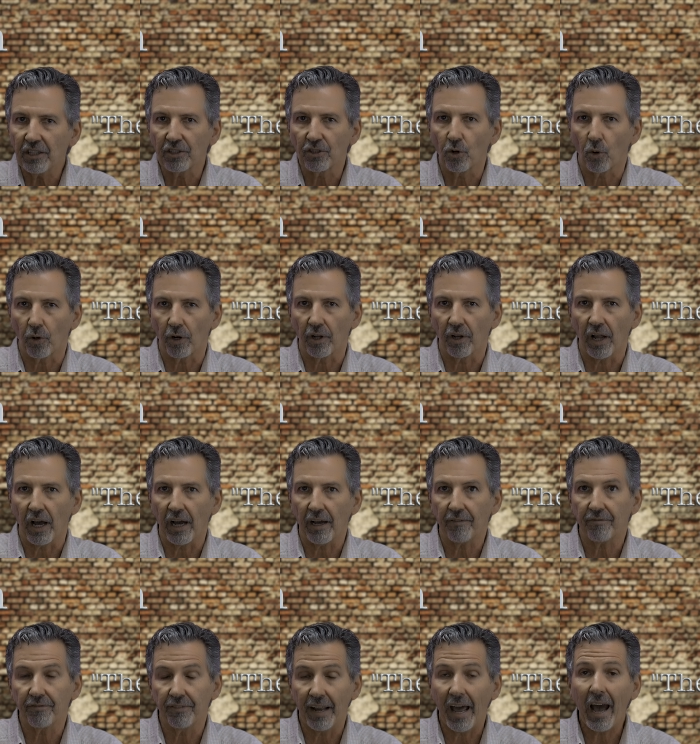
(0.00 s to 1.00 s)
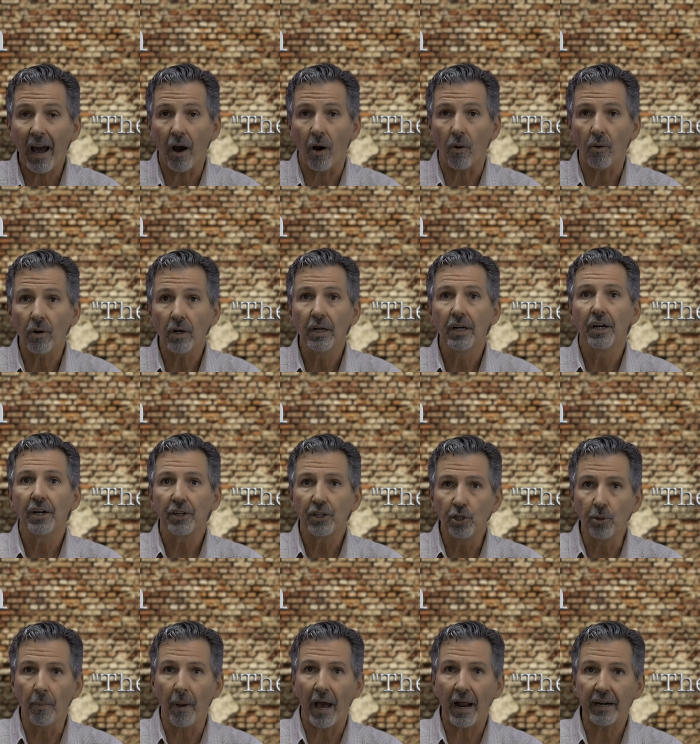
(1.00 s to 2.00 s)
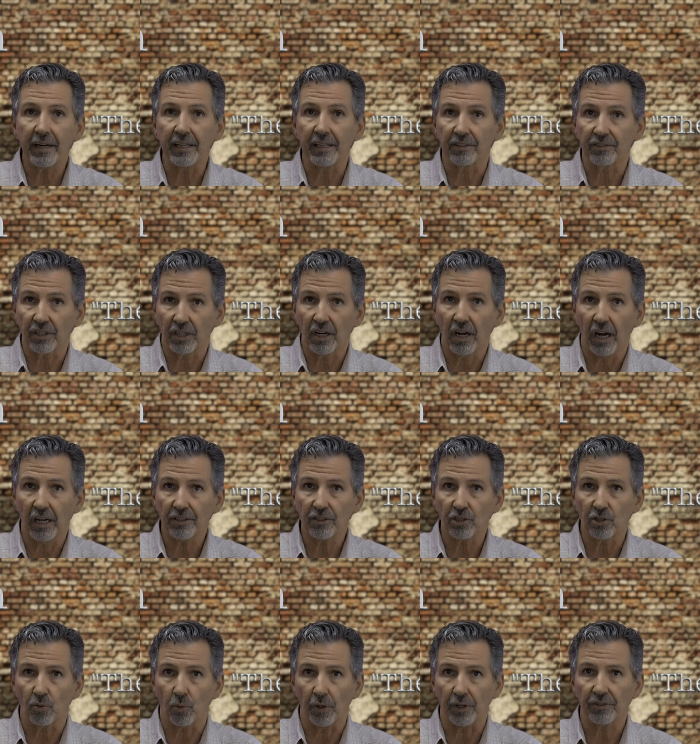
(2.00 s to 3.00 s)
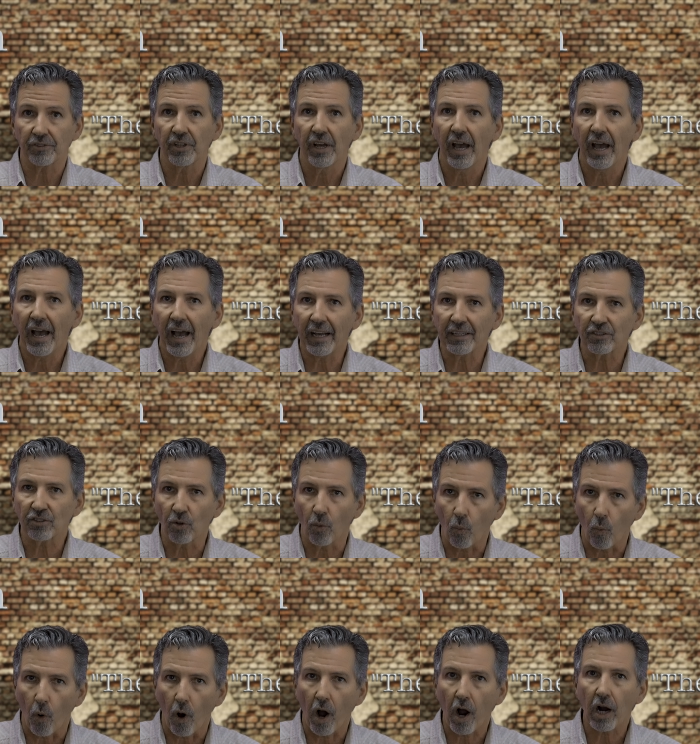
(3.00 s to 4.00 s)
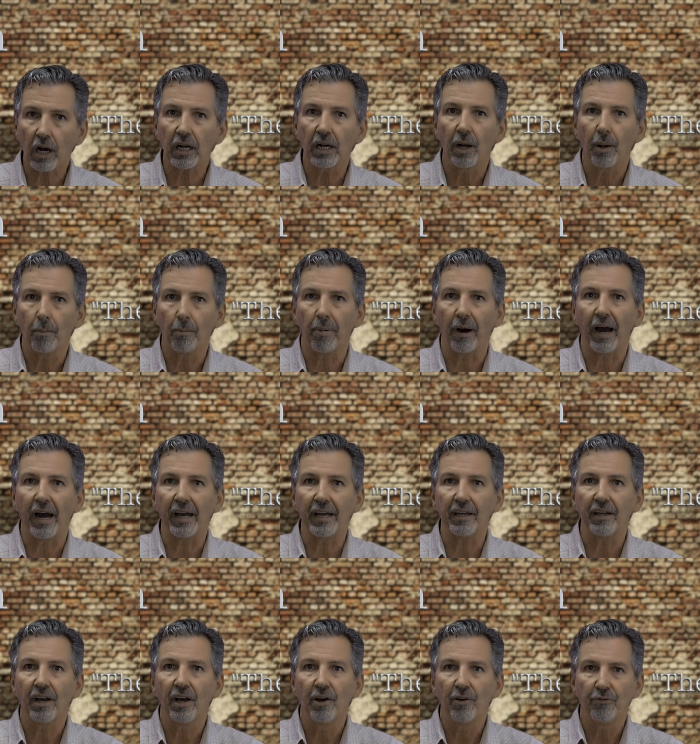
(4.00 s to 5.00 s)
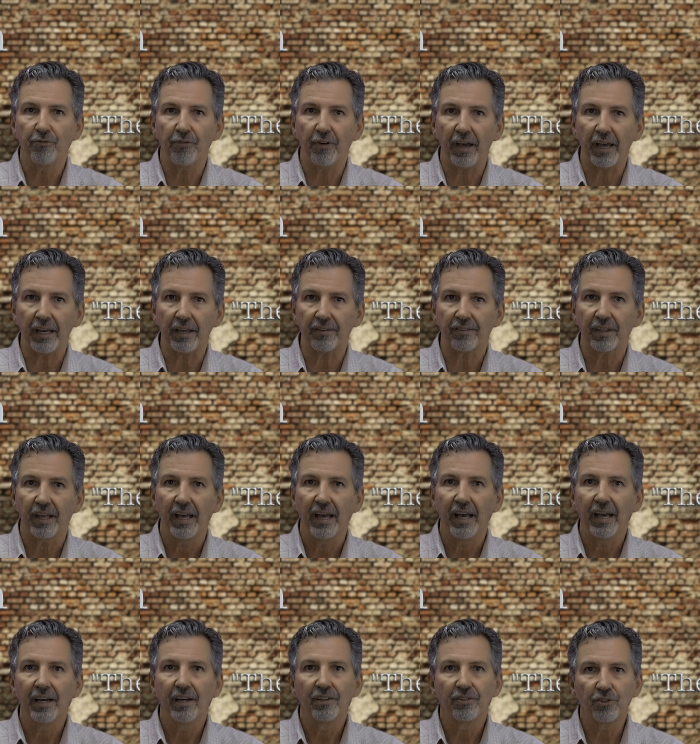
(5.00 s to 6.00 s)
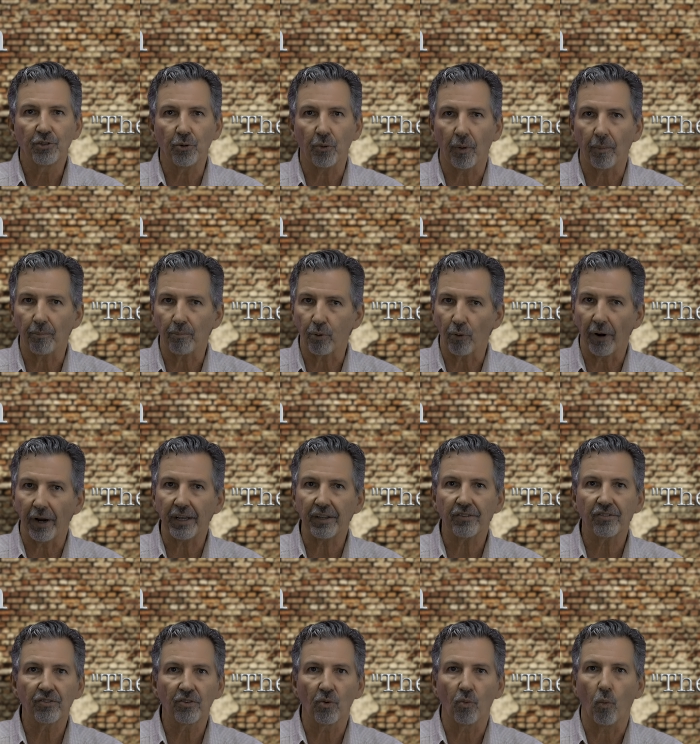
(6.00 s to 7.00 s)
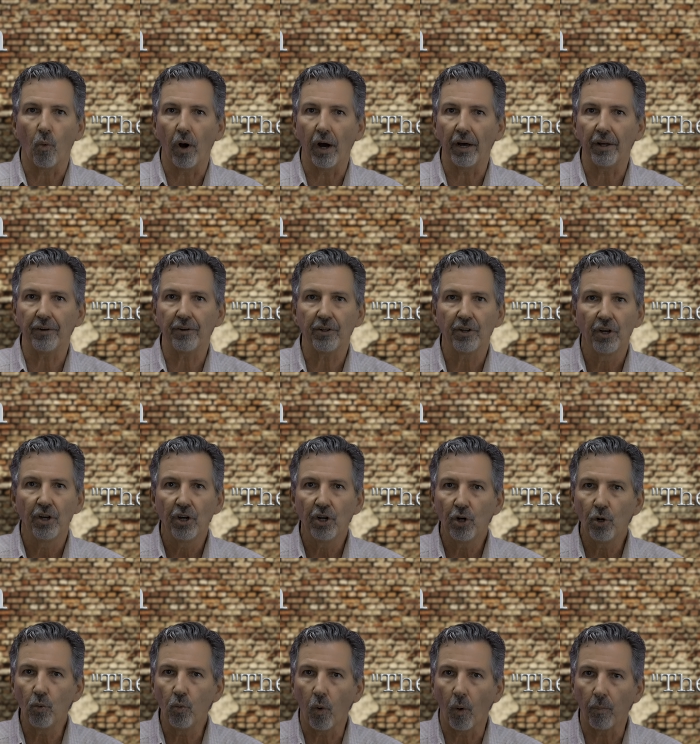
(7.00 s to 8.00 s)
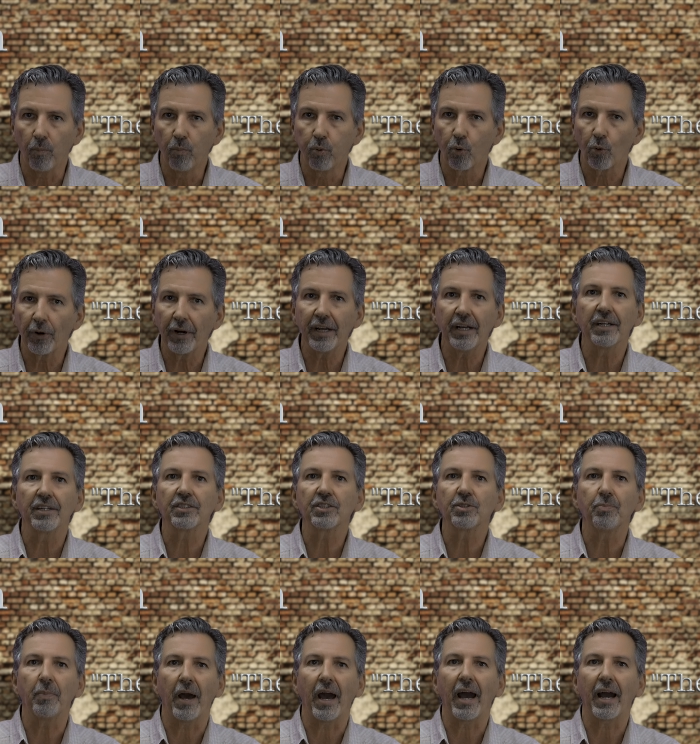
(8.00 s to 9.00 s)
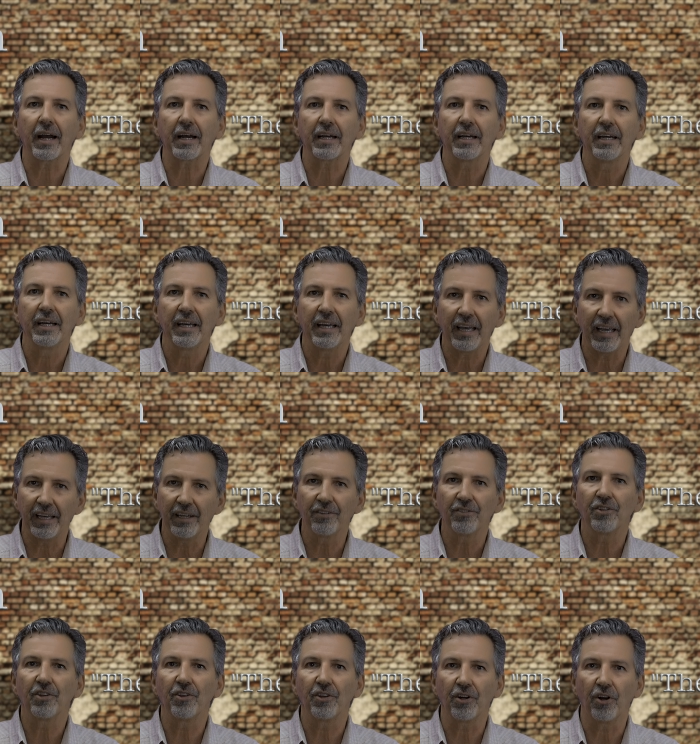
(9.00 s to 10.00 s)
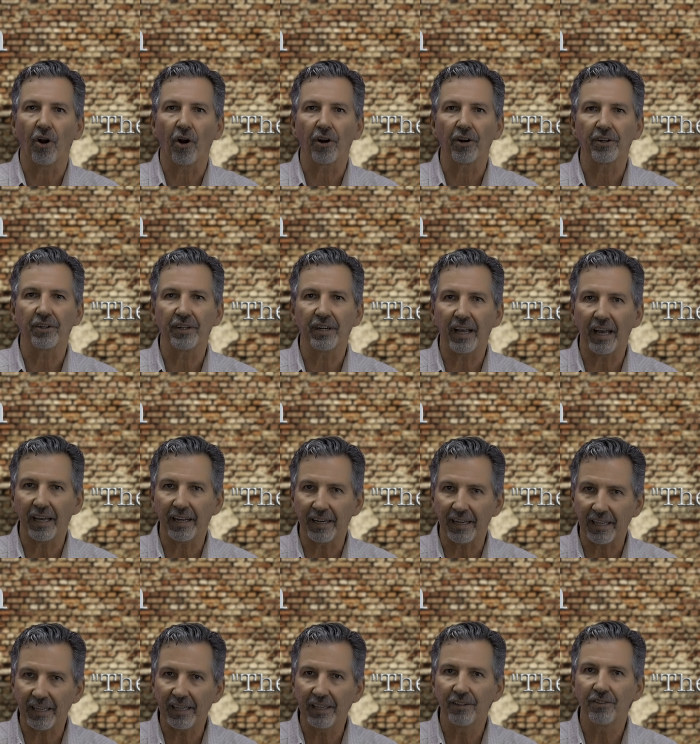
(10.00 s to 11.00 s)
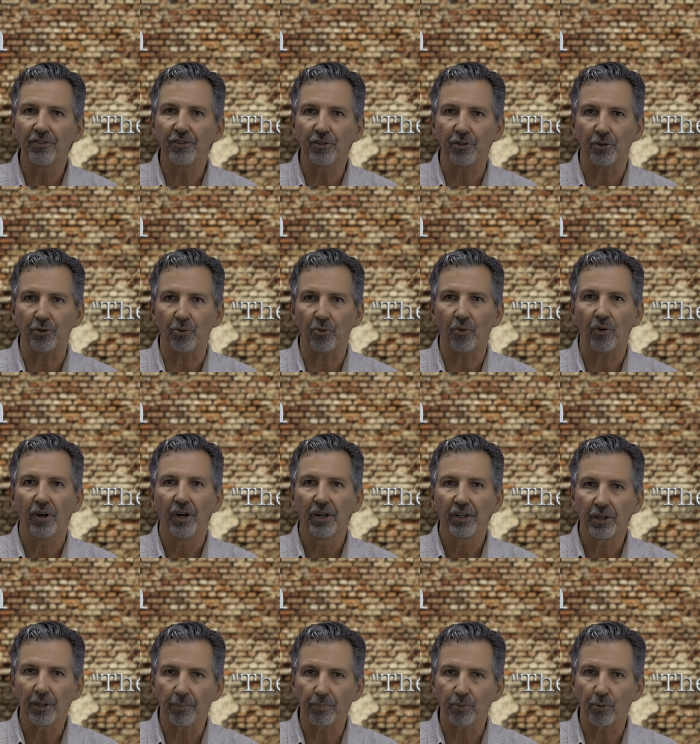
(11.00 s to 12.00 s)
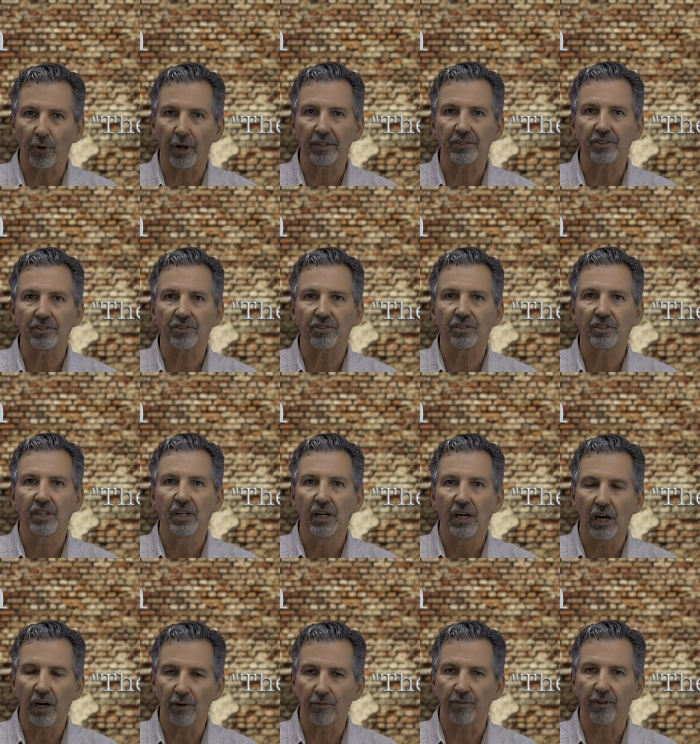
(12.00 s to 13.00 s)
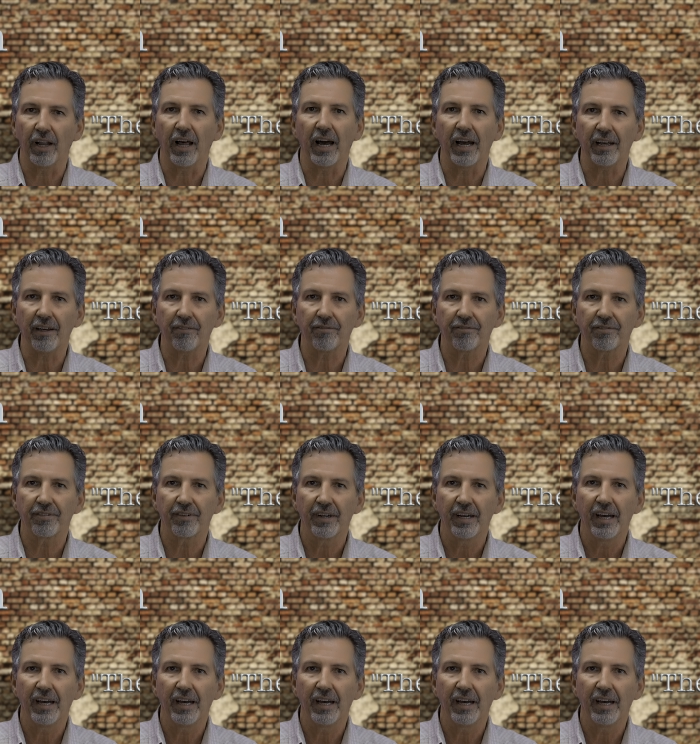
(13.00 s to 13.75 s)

the door to life. Now, humanity as a consequence has to walk by faith to embrace the one who will bring us back into the garden and into the presence of life.